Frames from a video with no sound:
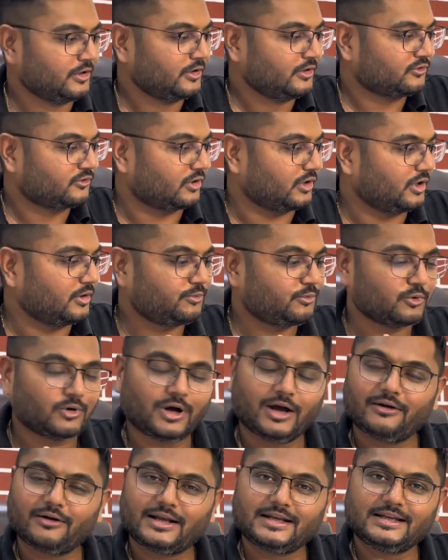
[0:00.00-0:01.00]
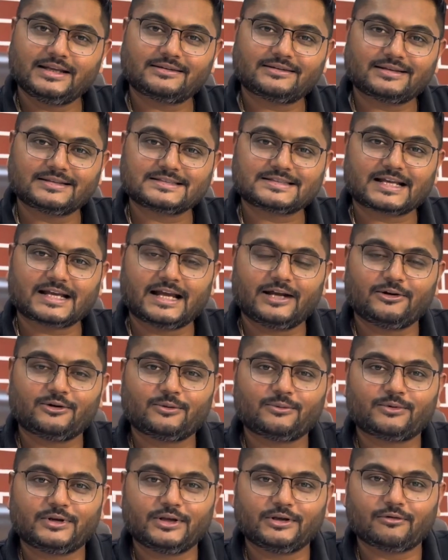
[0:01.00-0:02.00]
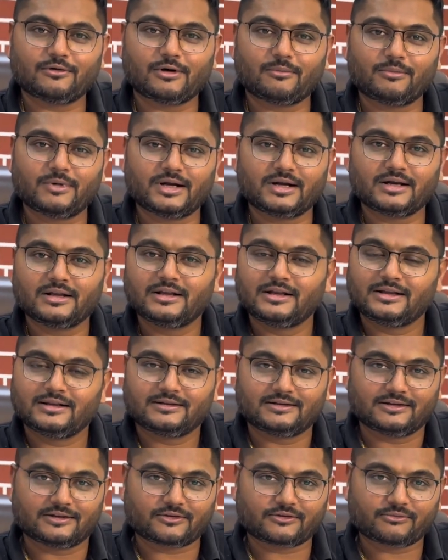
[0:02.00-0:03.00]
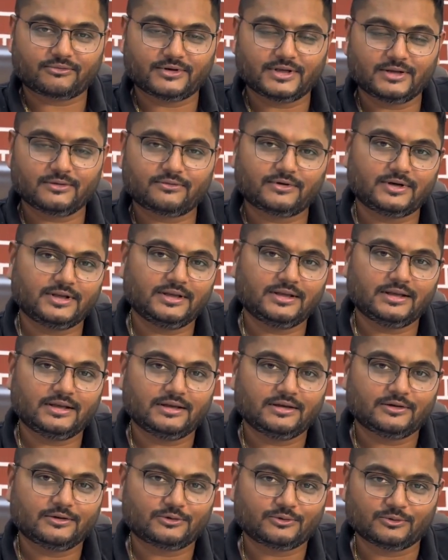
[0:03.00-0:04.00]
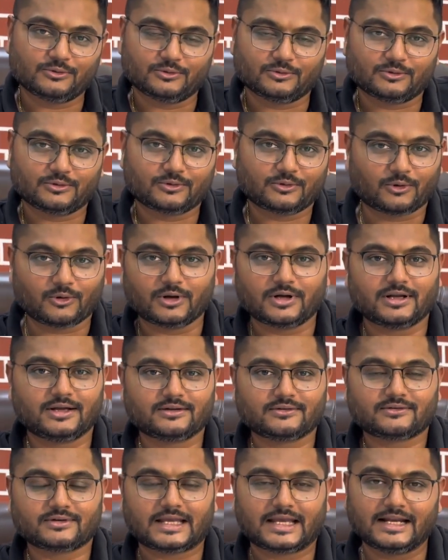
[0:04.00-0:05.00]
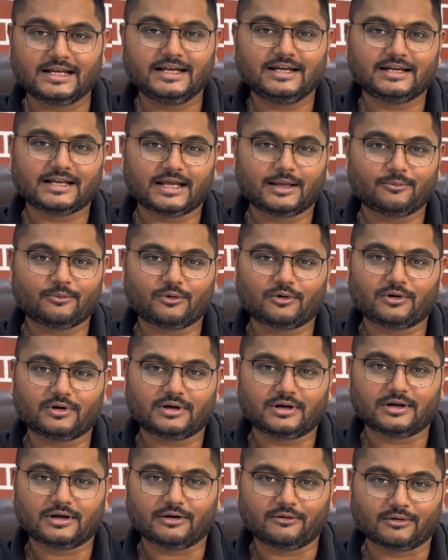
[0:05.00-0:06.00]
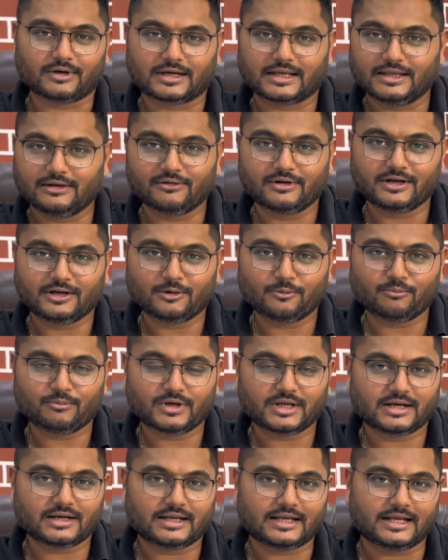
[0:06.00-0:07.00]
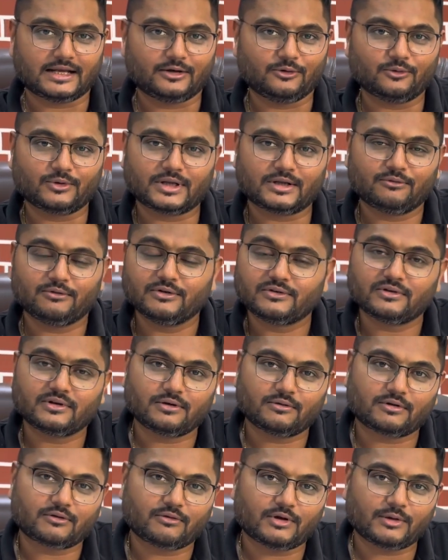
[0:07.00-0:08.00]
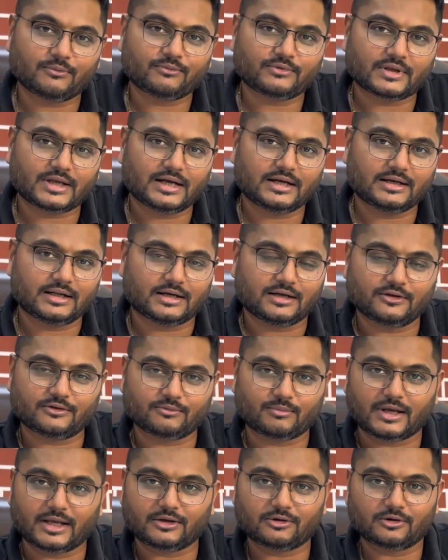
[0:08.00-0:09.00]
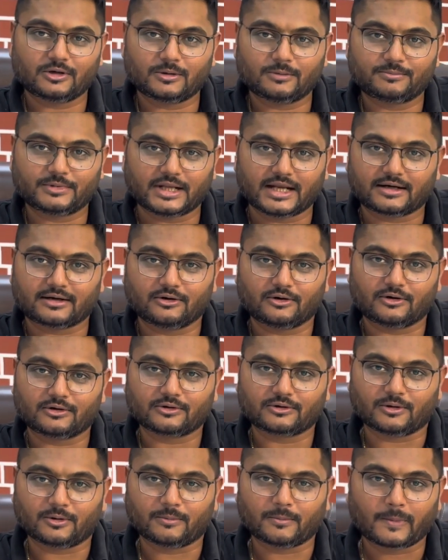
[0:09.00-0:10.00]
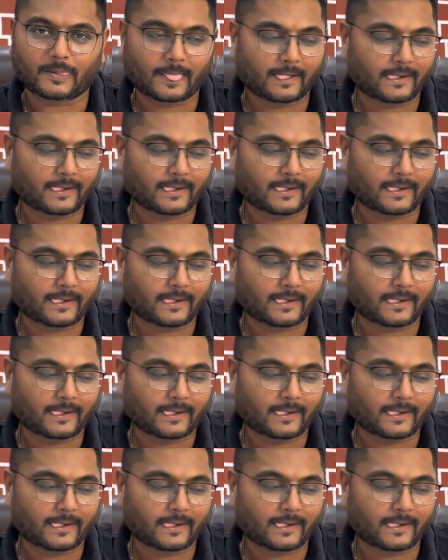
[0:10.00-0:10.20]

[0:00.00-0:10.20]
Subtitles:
So if you have any such kind of requirement, just feel free to call us anytime on our given number, and you can visit our website, that is microhubtech.com,